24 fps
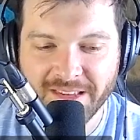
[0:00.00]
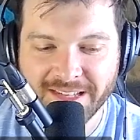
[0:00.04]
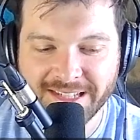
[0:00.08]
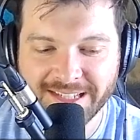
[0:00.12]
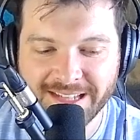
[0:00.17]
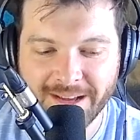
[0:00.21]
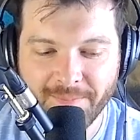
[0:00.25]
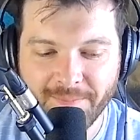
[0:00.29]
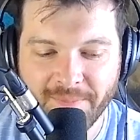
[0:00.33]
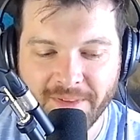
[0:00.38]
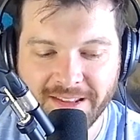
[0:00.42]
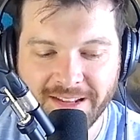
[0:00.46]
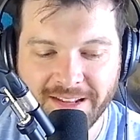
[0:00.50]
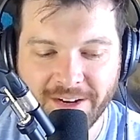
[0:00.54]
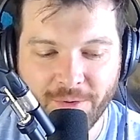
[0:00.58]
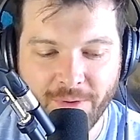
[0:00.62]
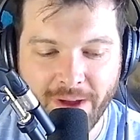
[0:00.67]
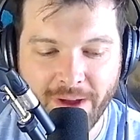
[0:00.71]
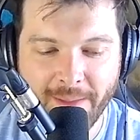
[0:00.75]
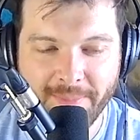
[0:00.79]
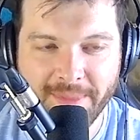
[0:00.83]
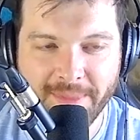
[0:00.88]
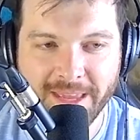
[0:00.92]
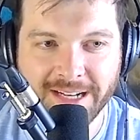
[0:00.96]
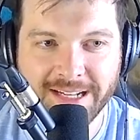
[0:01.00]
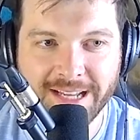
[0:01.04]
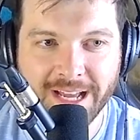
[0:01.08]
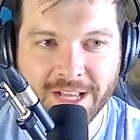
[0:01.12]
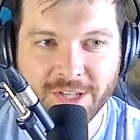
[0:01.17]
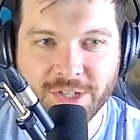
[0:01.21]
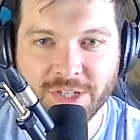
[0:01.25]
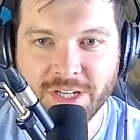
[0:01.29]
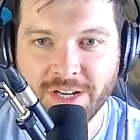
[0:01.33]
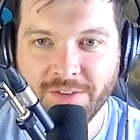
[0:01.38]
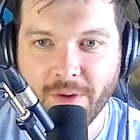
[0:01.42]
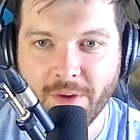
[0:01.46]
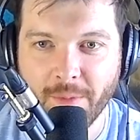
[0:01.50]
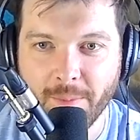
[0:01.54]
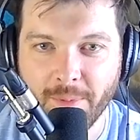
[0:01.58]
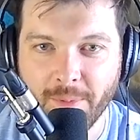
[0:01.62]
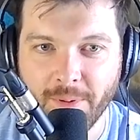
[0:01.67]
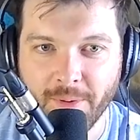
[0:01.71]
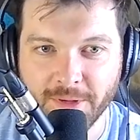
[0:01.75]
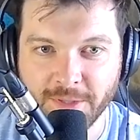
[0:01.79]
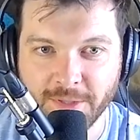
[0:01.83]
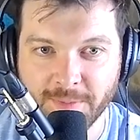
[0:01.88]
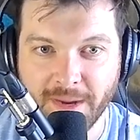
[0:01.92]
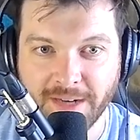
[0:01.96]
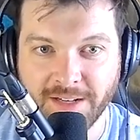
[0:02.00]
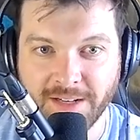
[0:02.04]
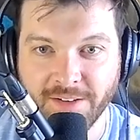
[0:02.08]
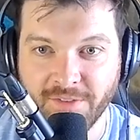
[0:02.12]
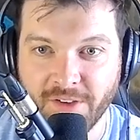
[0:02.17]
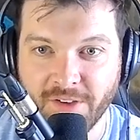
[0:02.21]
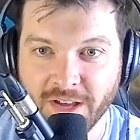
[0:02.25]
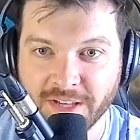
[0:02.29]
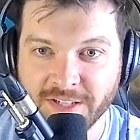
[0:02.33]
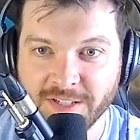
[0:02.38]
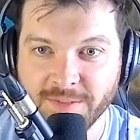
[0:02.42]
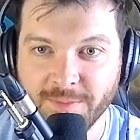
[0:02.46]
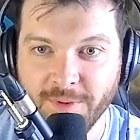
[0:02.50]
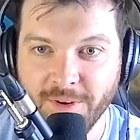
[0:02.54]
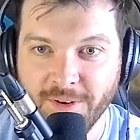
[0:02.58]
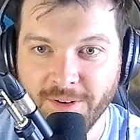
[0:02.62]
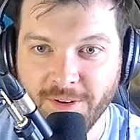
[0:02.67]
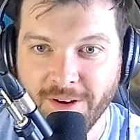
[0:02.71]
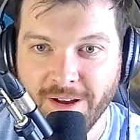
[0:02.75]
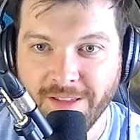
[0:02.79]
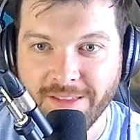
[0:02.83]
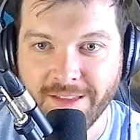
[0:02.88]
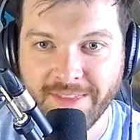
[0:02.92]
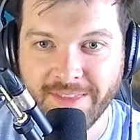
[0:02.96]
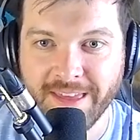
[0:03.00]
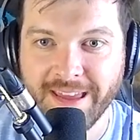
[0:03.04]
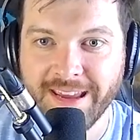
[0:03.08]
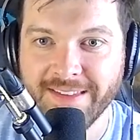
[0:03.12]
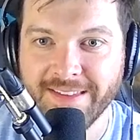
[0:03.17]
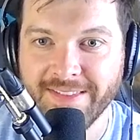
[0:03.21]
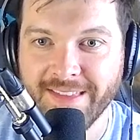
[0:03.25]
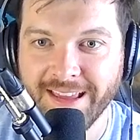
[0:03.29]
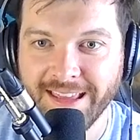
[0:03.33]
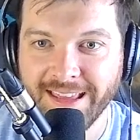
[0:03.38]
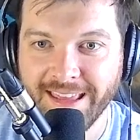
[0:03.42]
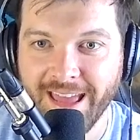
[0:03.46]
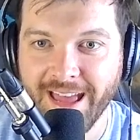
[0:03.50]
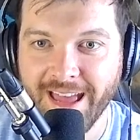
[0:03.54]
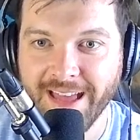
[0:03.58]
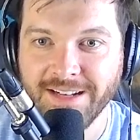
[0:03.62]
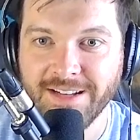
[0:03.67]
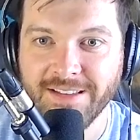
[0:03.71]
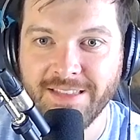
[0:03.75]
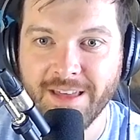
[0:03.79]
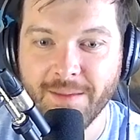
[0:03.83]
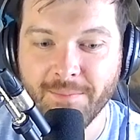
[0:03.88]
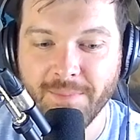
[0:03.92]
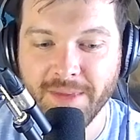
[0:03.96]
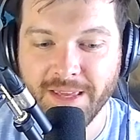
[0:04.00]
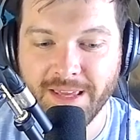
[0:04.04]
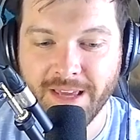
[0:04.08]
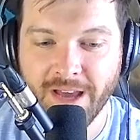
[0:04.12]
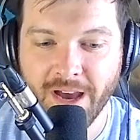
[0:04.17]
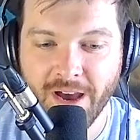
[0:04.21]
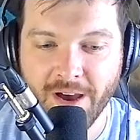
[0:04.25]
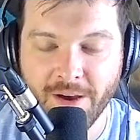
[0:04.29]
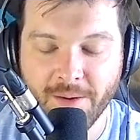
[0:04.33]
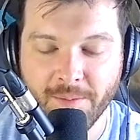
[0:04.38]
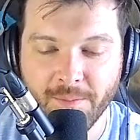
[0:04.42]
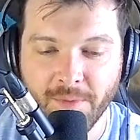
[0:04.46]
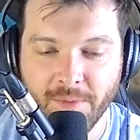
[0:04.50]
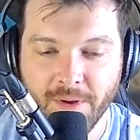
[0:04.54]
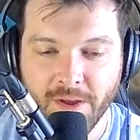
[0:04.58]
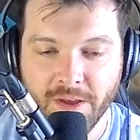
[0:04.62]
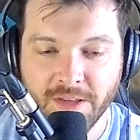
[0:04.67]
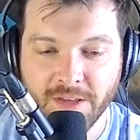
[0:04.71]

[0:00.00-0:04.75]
something to grab the attention of a prospective customer that they can then get to then become